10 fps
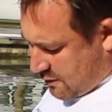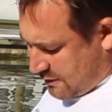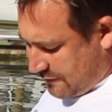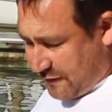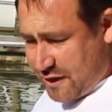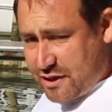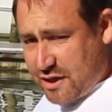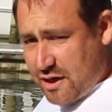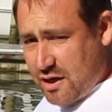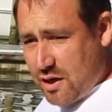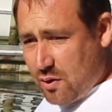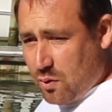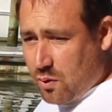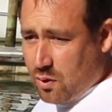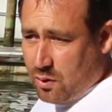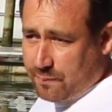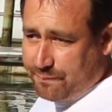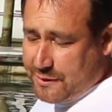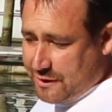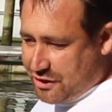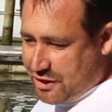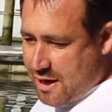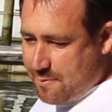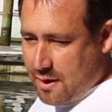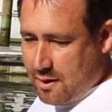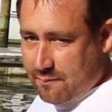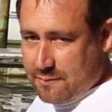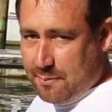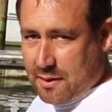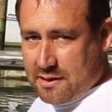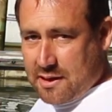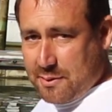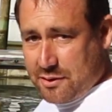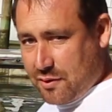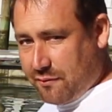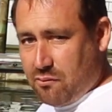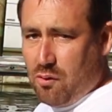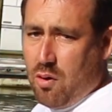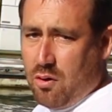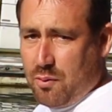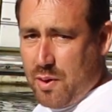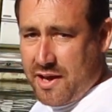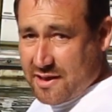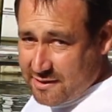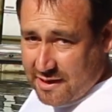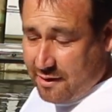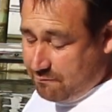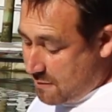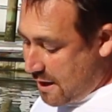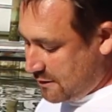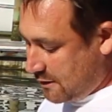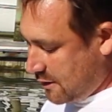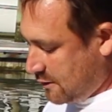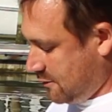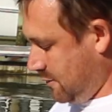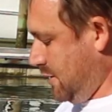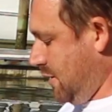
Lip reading: ceviche or sashimi, something that's going to be served raw where you can see it as it is.